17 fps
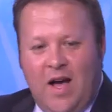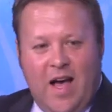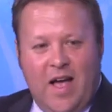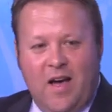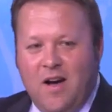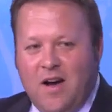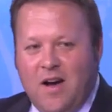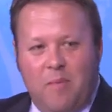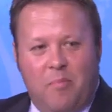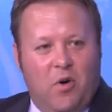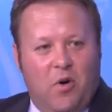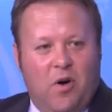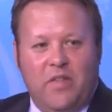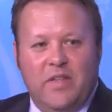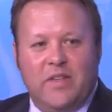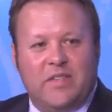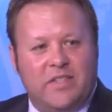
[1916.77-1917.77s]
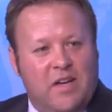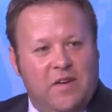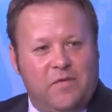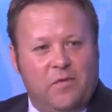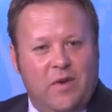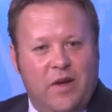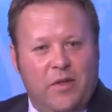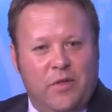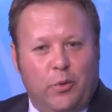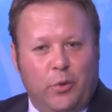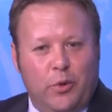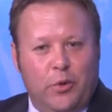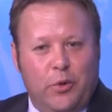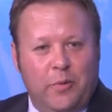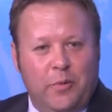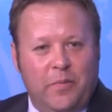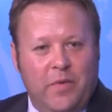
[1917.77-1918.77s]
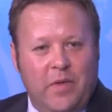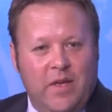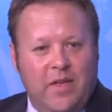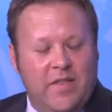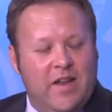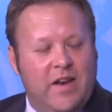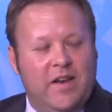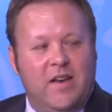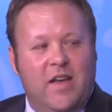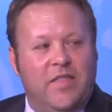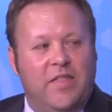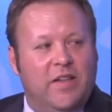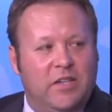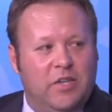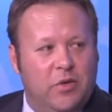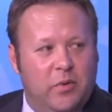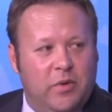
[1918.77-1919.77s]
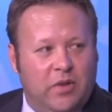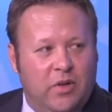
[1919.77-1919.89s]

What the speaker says: I hung up all this stuff around the room that had nothing to do with